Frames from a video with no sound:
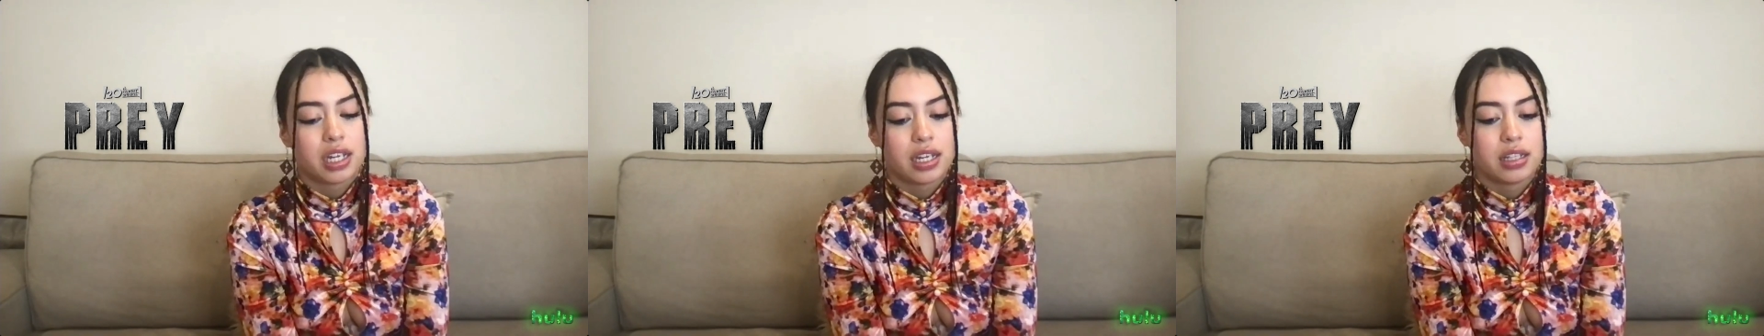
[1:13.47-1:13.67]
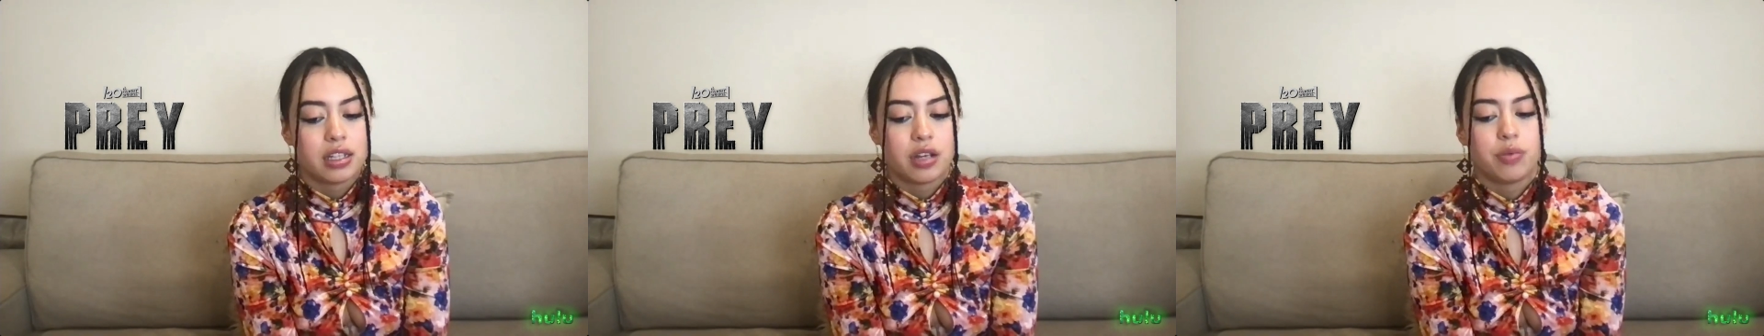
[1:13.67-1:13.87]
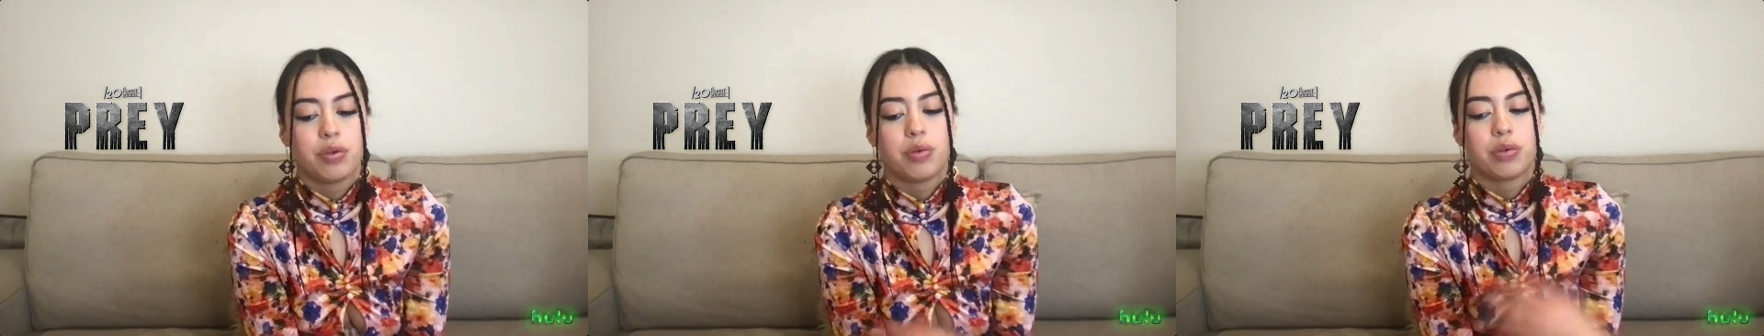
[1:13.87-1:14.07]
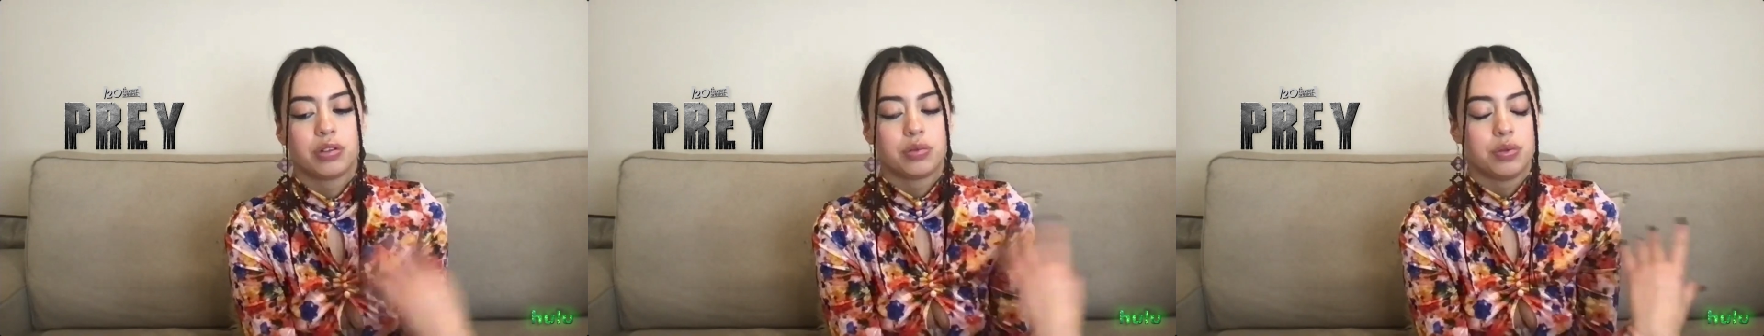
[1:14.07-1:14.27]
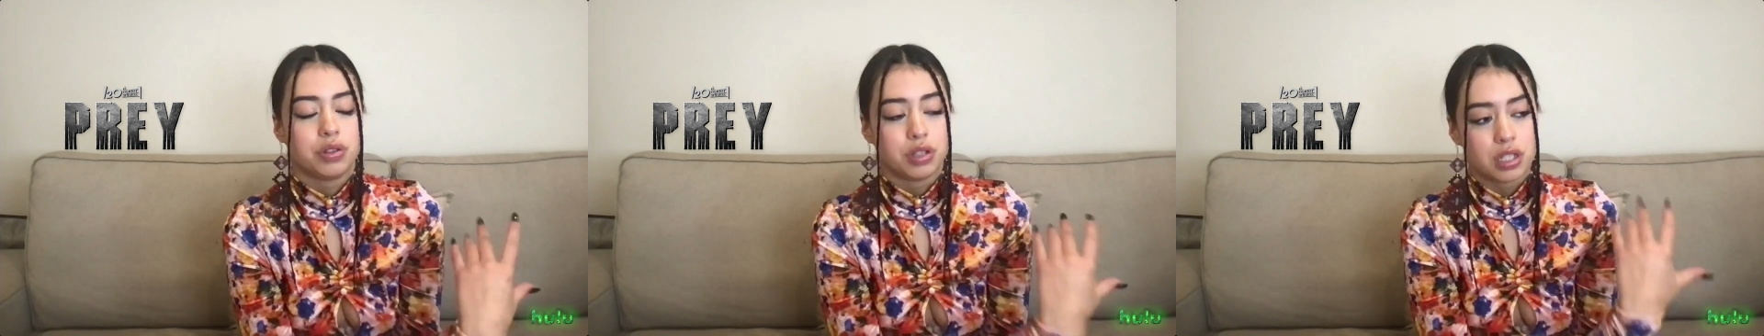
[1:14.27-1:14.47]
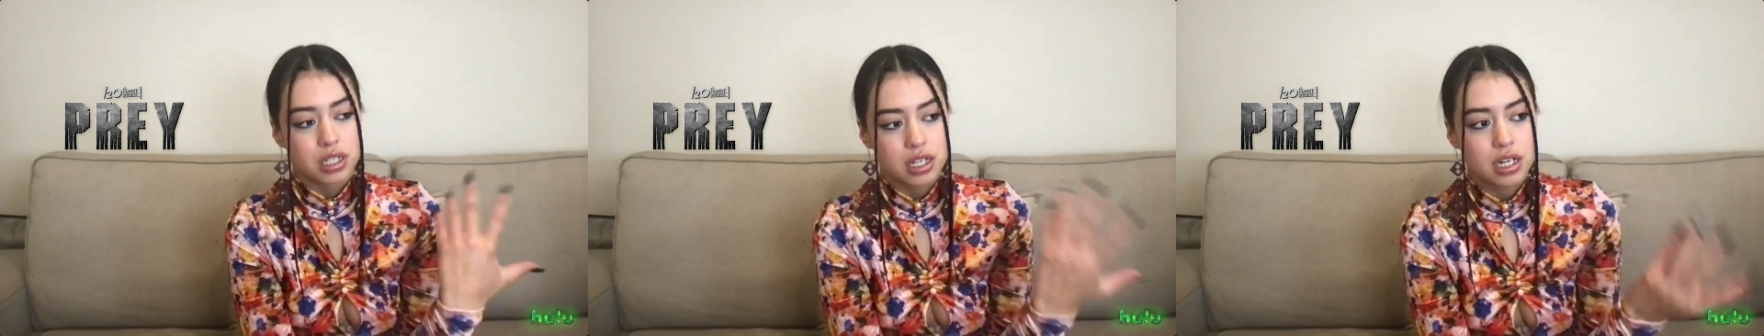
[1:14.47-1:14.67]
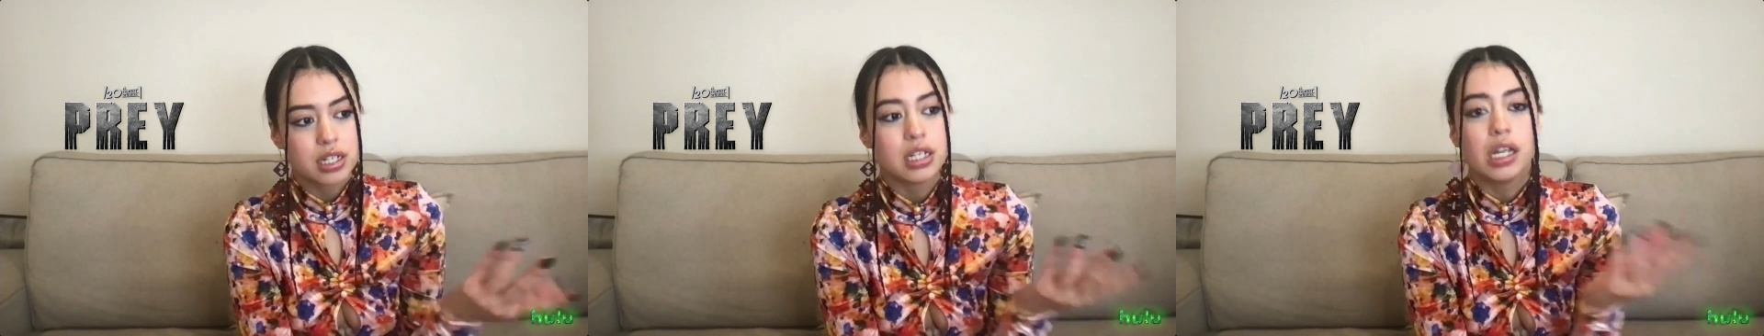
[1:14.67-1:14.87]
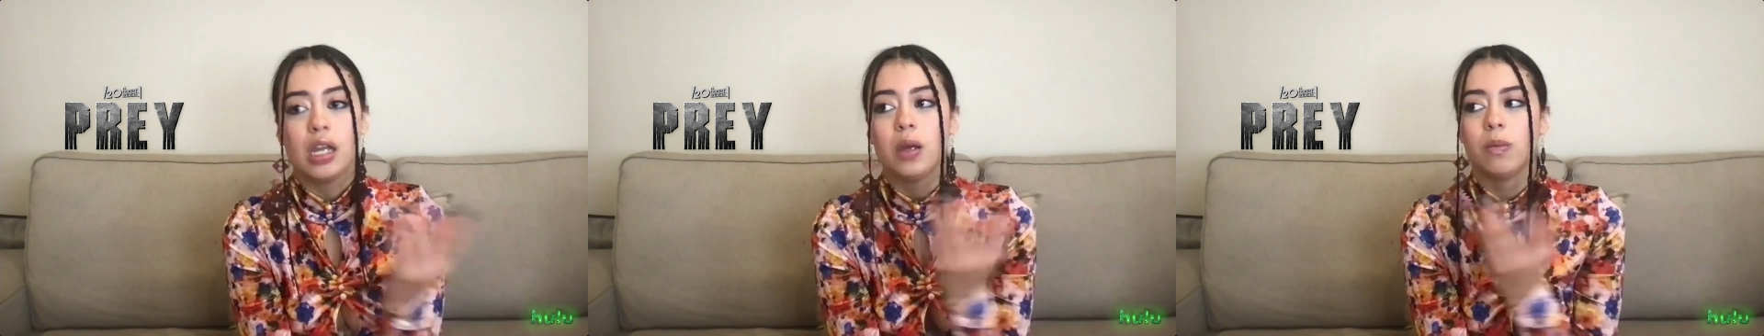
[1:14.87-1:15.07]
And then we worked with the stunt
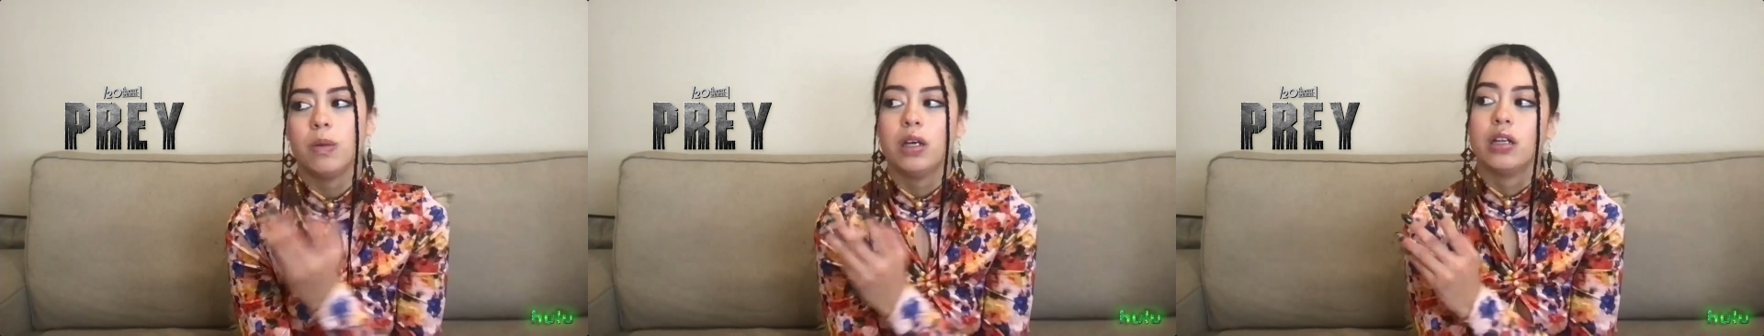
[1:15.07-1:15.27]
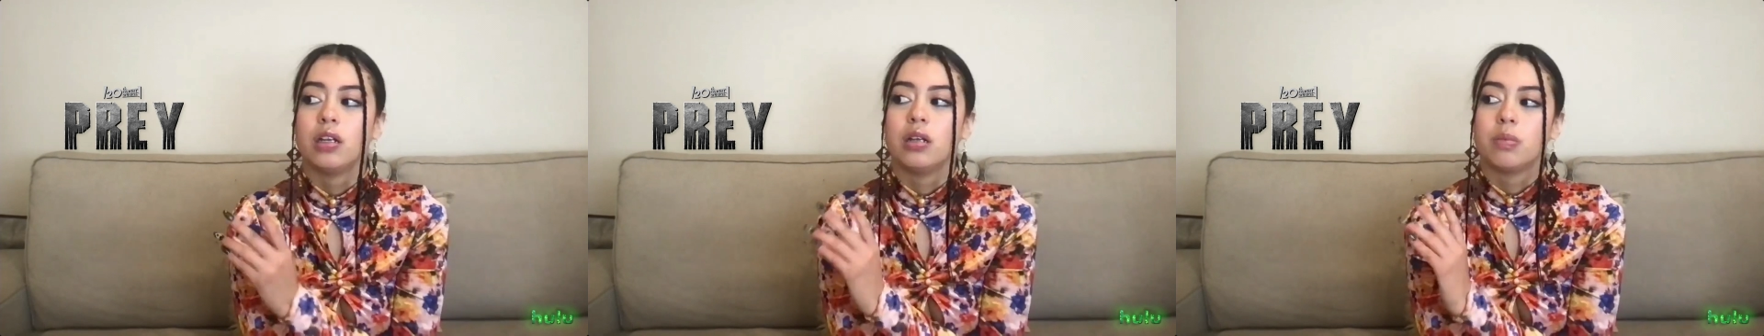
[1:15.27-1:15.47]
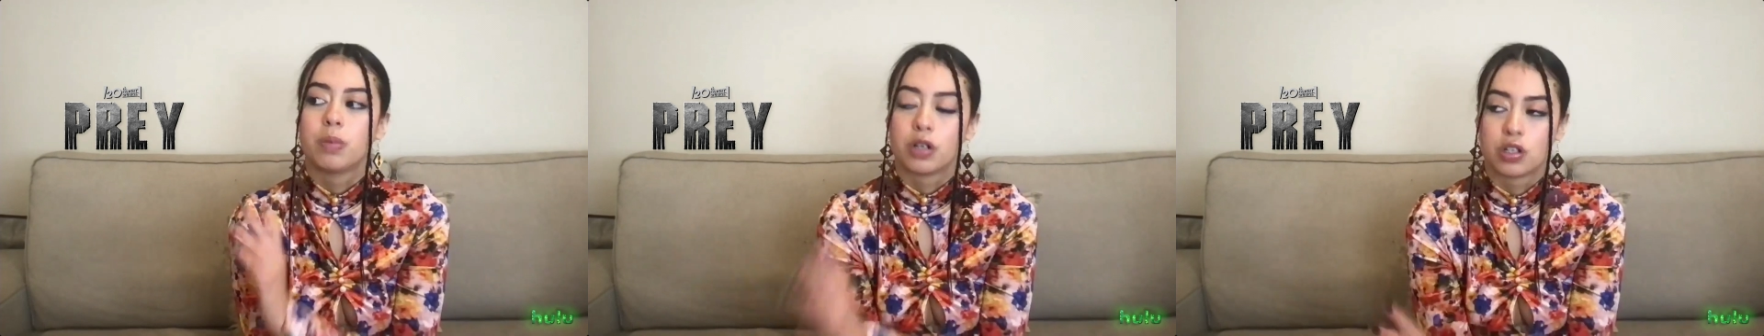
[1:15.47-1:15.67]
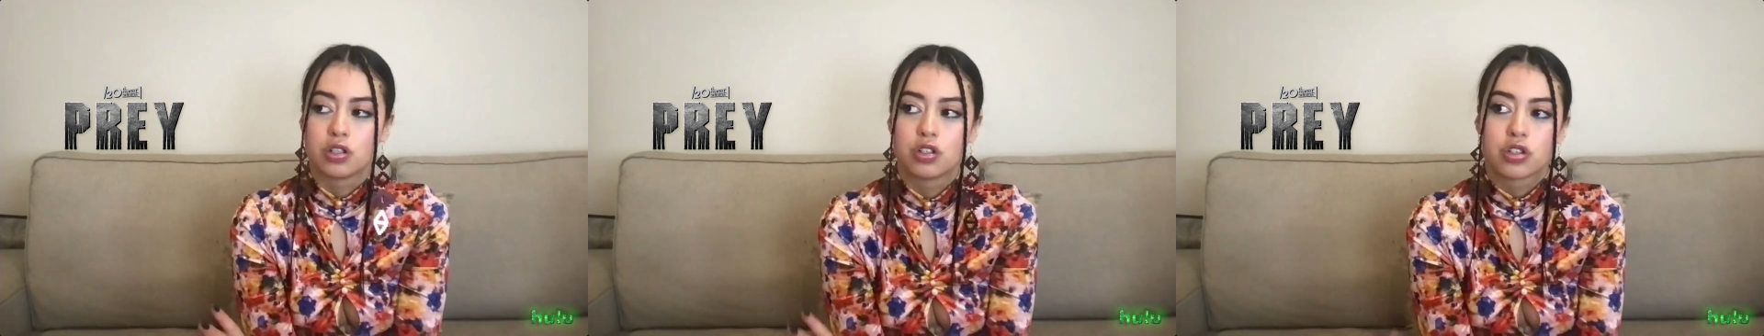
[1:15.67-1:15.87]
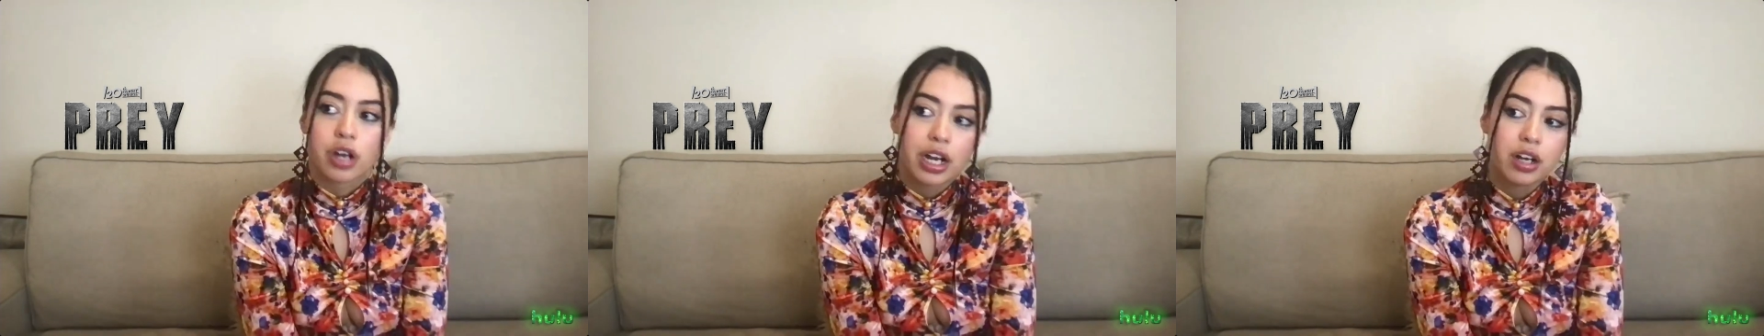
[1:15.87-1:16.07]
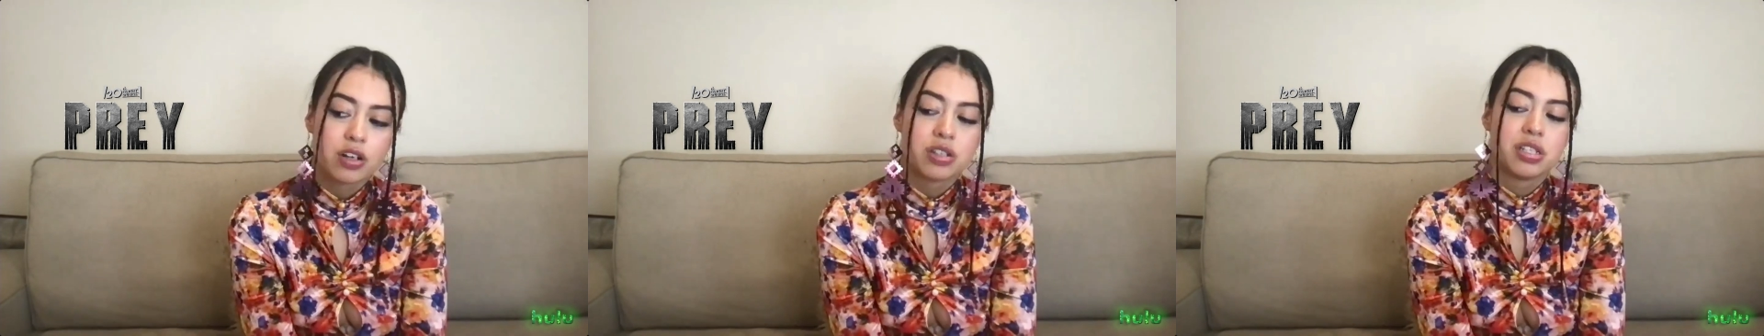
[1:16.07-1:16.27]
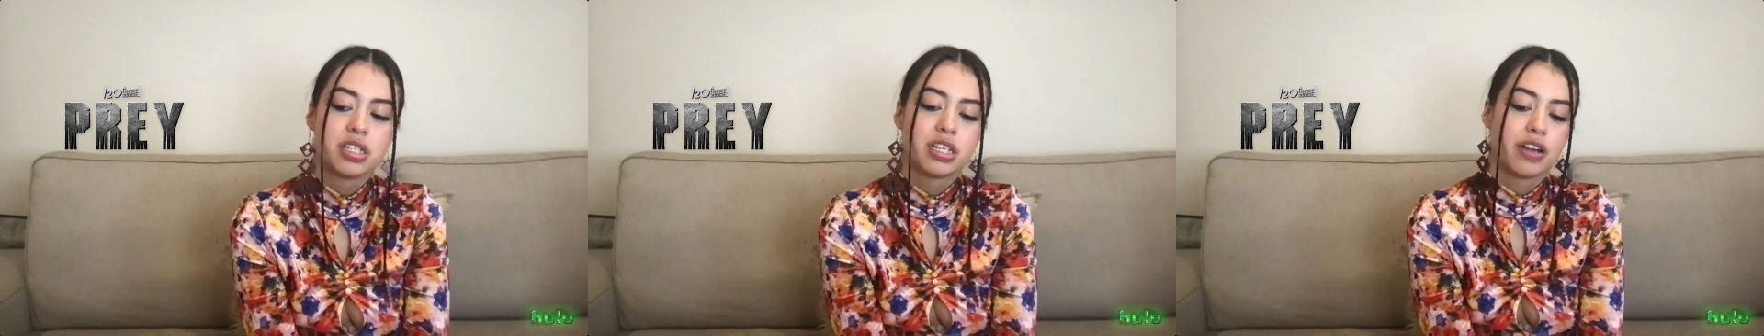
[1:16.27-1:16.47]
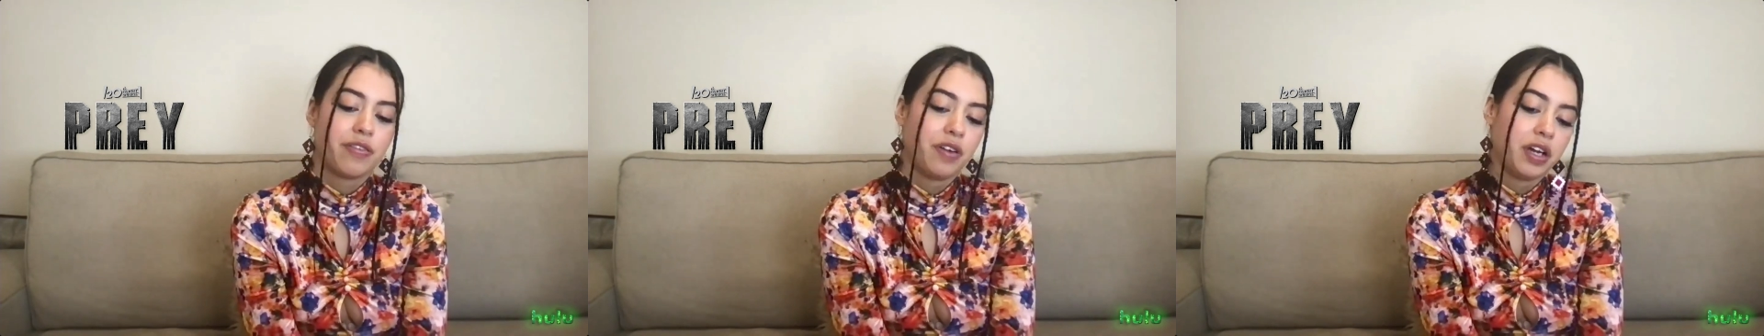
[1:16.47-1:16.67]
team and personal trainers and
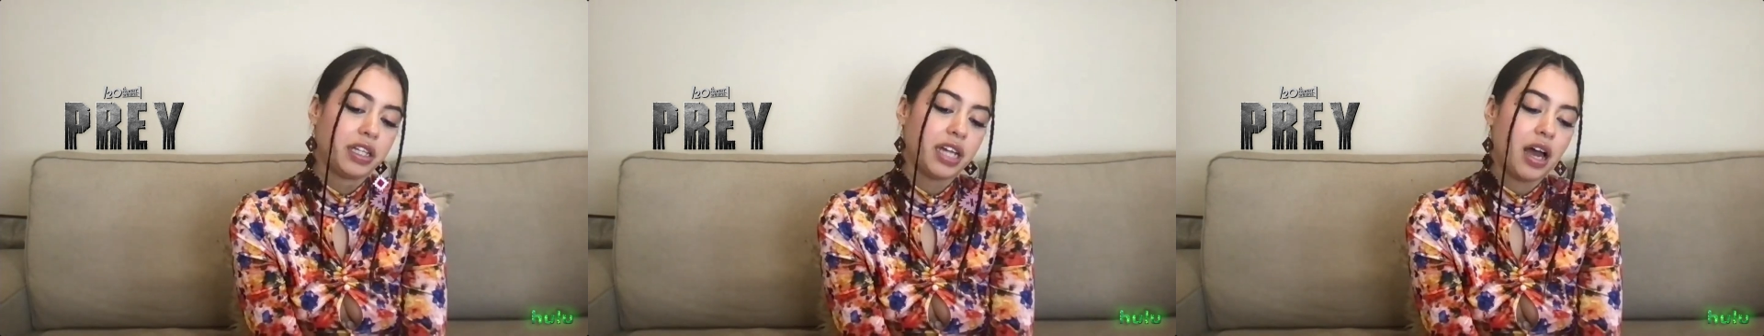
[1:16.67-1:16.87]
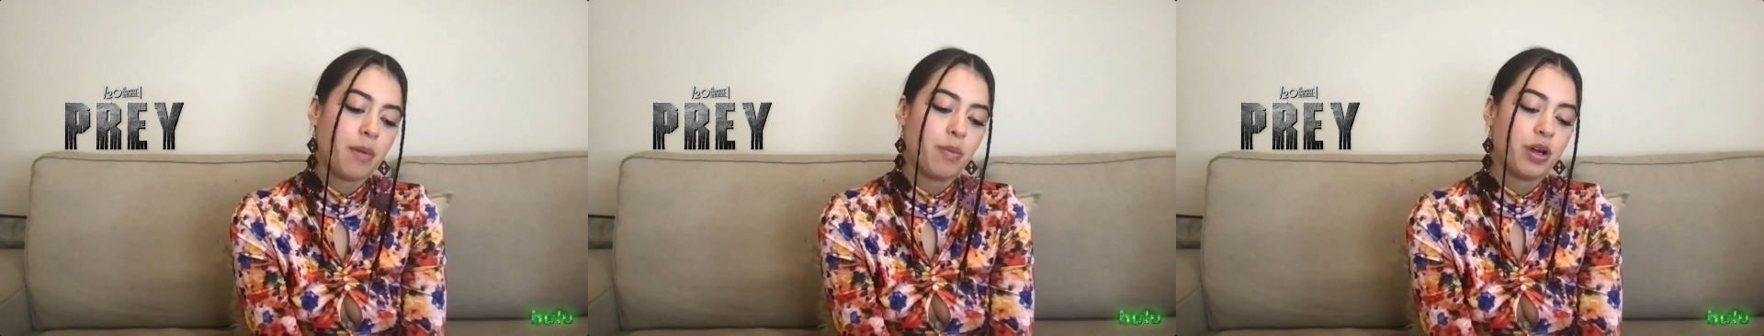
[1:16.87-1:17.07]
stuff like that.